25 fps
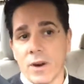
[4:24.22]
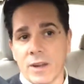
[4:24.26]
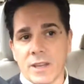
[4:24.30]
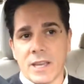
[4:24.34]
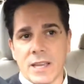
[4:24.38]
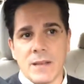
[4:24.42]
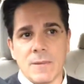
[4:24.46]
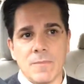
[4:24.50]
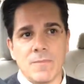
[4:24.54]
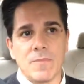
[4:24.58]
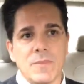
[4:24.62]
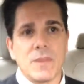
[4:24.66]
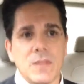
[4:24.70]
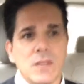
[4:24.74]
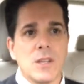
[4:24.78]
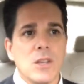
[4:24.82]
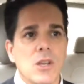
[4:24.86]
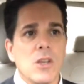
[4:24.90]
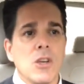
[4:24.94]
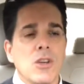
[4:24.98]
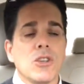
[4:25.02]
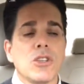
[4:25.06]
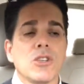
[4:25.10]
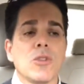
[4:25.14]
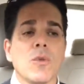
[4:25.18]
working.
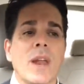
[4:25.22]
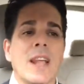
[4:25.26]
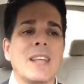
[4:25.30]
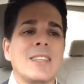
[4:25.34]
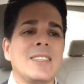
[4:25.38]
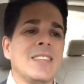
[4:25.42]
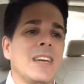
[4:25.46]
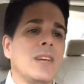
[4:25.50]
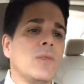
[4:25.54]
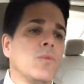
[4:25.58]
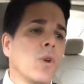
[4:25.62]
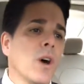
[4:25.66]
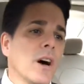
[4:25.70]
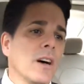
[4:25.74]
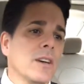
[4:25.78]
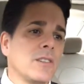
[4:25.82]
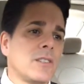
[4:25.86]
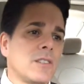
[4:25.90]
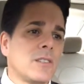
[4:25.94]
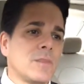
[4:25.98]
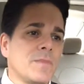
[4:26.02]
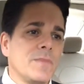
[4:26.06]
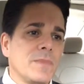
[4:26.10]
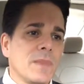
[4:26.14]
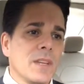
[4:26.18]
So what I did
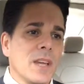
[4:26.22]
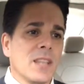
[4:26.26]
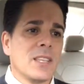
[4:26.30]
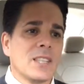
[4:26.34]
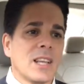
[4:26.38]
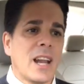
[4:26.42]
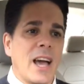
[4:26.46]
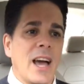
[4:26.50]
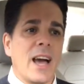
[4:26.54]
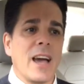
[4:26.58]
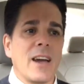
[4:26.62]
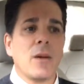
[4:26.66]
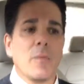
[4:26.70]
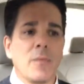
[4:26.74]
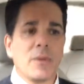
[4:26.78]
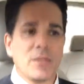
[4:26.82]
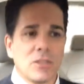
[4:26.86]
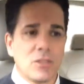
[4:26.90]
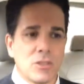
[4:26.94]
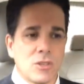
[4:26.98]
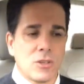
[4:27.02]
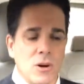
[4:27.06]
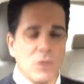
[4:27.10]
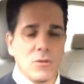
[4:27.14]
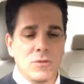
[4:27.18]
is that I hired a
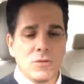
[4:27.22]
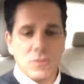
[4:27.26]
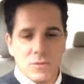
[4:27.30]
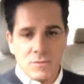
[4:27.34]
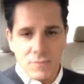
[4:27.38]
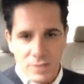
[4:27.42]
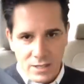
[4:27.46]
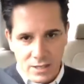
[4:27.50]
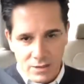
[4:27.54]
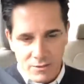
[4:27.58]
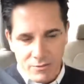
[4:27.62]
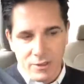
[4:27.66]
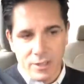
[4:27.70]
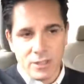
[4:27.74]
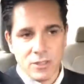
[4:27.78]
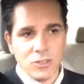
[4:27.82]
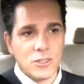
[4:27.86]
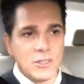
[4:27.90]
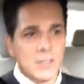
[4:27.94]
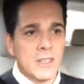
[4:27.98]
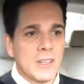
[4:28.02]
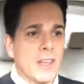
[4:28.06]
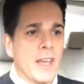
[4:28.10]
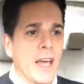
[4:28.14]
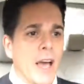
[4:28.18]
business coach, Vicky Fitch,
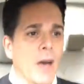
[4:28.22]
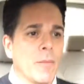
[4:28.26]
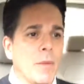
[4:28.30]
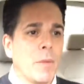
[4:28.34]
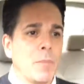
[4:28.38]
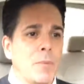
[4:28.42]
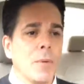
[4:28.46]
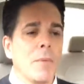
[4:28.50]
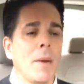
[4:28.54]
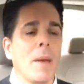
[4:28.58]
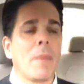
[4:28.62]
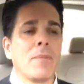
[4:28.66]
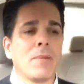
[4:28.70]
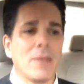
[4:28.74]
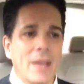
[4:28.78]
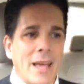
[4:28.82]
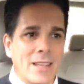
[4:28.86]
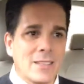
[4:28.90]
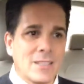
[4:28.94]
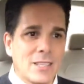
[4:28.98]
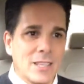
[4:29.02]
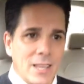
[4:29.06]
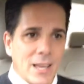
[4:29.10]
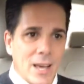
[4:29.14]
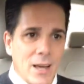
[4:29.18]
helped me put my
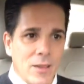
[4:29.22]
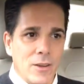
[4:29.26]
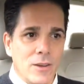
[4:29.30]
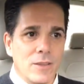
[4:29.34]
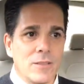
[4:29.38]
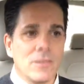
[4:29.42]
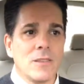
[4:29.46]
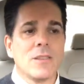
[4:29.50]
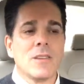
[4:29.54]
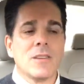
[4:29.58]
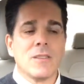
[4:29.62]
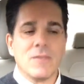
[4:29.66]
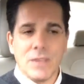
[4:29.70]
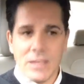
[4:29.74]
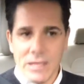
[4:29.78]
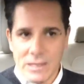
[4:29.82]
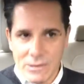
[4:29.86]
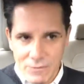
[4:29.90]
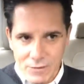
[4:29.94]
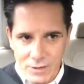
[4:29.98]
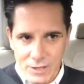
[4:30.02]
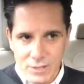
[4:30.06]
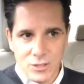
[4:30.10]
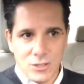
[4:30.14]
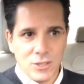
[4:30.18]
plan together,
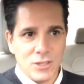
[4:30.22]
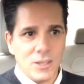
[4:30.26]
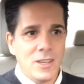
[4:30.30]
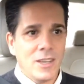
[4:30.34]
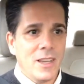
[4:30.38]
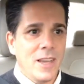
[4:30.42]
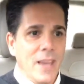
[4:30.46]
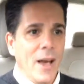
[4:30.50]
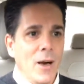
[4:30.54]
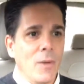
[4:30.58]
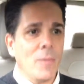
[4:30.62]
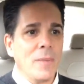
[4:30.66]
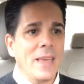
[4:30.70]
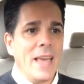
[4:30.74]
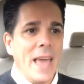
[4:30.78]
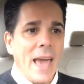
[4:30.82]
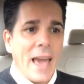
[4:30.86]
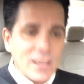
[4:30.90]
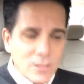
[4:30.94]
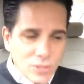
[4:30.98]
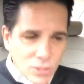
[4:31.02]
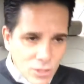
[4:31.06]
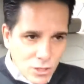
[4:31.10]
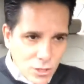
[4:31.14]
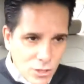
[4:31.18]
Vicky Fitch, helped me
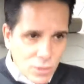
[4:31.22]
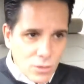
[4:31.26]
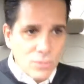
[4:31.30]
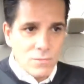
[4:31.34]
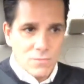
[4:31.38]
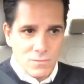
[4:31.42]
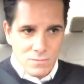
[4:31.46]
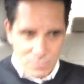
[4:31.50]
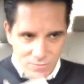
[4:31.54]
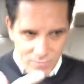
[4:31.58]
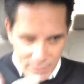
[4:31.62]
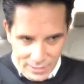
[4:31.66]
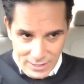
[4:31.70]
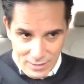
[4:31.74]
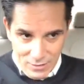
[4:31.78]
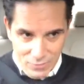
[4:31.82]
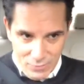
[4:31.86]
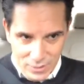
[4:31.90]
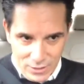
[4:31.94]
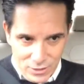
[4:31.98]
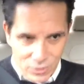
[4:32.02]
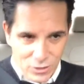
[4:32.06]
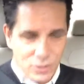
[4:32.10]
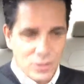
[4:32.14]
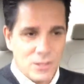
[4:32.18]
execute, Vicky
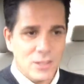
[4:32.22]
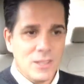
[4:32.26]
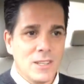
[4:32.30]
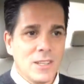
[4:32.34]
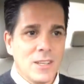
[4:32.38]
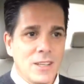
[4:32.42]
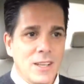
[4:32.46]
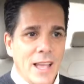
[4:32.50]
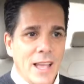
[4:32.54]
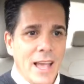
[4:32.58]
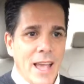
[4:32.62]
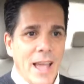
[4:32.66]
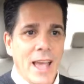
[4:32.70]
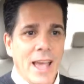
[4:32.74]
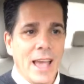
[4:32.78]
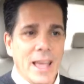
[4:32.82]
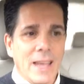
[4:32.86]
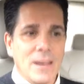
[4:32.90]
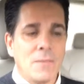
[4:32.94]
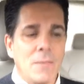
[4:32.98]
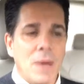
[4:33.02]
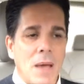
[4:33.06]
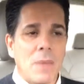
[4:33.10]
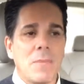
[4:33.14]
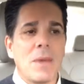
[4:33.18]
Fitch,
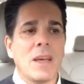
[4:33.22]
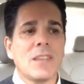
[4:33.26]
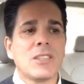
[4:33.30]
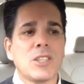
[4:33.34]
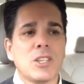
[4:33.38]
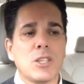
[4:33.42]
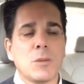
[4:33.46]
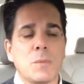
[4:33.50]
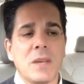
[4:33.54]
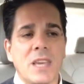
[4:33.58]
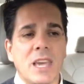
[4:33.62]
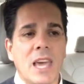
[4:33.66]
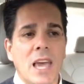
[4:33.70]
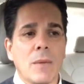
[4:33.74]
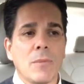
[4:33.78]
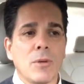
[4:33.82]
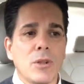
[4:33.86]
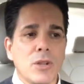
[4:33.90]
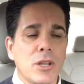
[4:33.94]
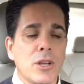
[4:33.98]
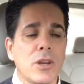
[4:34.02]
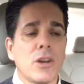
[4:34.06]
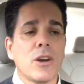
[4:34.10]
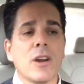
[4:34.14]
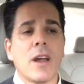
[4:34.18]
and my message became
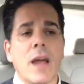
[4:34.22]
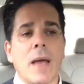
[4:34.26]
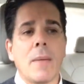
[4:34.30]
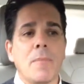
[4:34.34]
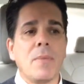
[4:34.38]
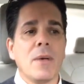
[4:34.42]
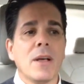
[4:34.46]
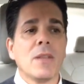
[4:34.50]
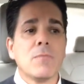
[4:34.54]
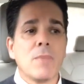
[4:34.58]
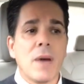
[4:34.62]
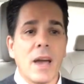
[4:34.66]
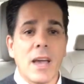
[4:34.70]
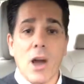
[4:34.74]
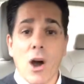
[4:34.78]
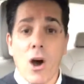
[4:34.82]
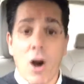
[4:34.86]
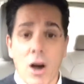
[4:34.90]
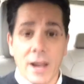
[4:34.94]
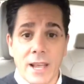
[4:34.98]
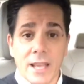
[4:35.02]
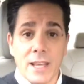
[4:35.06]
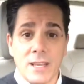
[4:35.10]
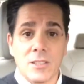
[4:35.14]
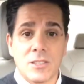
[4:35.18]
clearer, and I built my
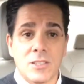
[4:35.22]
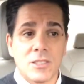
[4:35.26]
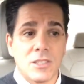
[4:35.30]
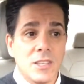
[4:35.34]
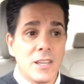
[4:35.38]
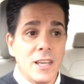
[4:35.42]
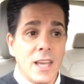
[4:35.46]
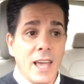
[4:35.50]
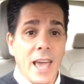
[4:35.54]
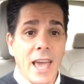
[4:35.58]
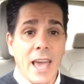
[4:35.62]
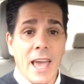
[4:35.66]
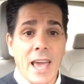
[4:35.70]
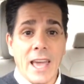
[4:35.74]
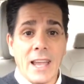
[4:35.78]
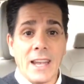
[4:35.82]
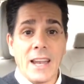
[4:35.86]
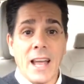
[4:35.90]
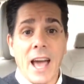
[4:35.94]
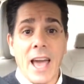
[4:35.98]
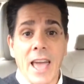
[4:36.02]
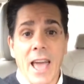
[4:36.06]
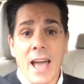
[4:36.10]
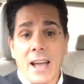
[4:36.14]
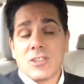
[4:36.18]
audience,
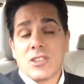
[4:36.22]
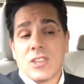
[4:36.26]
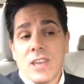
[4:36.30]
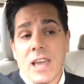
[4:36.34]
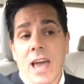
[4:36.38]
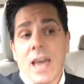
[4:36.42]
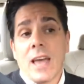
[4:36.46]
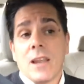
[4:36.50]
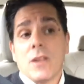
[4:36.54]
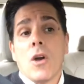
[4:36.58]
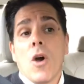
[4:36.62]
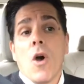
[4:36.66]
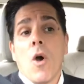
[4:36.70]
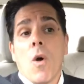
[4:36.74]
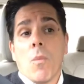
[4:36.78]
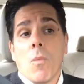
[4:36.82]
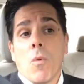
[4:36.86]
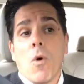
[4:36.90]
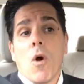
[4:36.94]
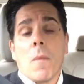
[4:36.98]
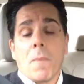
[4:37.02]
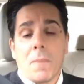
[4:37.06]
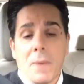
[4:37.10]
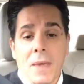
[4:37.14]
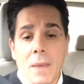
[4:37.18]
and I actually had
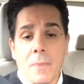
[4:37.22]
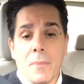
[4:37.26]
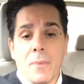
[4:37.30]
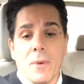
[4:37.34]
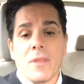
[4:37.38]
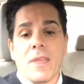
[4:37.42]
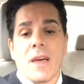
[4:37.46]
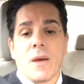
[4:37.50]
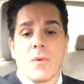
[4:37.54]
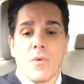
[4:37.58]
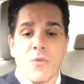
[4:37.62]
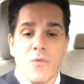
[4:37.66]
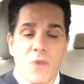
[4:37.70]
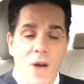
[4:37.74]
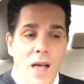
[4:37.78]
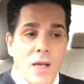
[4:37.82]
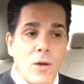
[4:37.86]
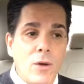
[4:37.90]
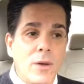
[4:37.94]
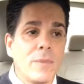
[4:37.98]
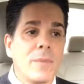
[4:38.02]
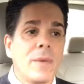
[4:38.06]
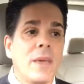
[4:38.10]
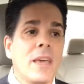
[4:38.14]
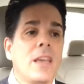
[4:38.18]
more people that were
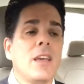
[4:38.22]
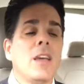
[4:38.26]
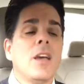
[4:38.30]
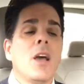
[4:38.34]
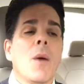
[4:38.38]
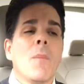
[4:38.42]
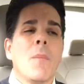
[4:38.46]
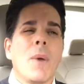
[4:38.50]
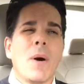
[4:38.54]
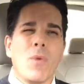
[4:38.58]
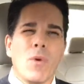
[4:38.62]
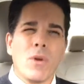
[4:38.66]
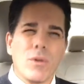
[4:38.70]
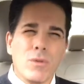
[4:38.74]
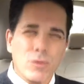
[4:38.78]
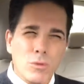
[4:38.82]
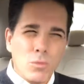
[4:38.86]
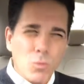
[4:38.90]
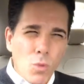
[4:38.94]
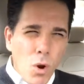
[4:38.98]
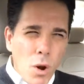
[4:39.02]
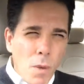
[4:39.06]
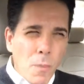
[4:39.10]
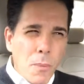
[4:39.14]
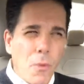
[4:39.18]
following me, but what was
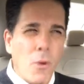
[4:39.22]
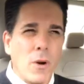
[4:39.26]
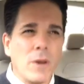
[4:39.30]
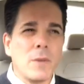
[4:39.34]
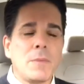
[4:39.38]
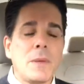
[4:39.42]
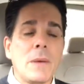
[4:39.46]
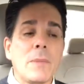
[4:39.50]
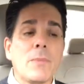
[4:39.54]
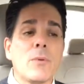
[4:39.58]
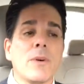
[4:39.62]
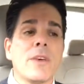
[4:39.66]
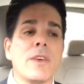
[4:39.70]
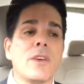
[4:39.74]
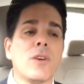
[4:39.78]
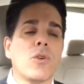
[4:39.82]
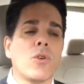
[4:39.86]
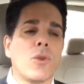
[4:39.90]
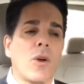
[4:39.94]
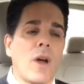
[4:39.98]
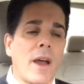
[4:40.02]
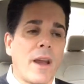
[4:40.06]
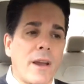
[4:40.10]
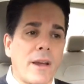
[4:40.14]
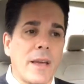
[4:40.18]
more important, people
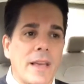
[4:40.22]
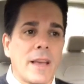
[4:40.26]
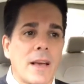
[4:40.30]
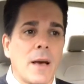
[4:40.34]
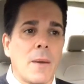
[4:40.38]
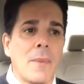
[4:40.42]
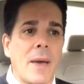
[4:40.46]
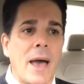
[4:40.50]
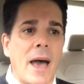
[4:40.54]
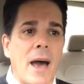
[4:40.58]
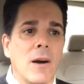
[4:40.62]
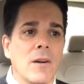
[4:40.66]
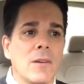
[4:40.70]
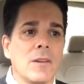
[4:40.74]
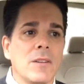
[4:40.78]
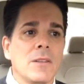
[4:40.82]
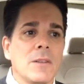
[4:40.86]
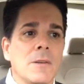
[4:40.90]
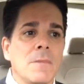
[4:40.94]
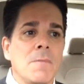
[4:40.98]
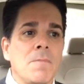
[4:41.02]
inquiring about